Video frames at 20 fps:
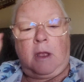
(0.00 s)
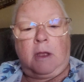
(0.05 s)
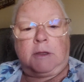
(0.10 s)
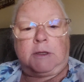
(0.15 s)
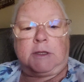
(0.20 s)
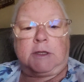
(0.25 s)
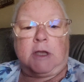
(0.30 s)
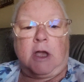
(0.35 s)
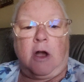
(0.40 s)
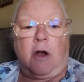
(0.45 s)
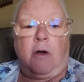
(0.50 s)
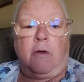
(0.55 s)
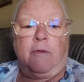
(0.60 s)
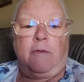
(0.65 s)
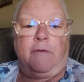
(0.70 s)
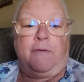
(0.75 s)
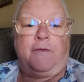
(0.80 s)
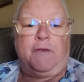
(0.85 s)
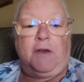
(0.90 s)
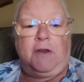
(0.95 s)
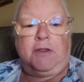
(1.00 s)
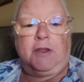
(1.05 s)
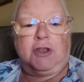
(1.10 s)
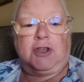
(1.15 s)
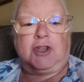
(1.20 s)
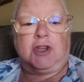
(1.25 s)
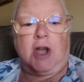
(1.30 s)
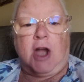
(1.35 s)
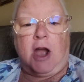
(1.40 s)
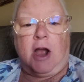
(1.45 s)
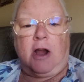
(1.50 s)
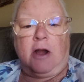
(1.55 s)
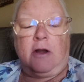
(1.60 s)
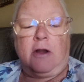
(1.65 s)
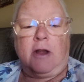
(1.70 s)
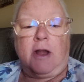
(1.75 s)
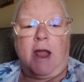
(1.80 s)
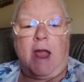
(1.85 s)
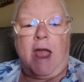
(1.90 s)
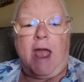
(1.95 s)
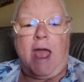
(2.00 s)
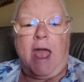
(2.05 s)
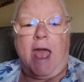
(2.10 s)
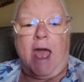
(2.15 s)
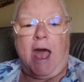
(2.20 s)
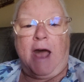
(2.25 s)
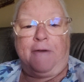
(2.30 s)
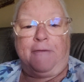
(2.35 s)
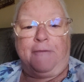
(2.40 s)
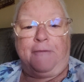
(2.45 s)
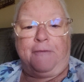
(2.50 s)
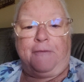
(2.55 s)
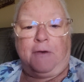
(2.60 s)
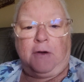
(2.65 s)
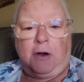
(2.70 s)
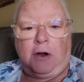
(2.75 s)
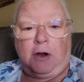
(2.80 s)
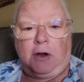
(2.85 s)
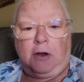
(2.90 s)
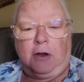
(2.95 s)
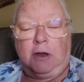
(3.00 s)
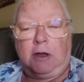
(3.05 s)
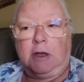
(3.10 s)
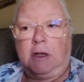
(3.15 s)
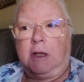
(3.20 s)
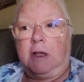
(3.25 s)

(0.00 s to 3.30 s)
So fill the jar half full.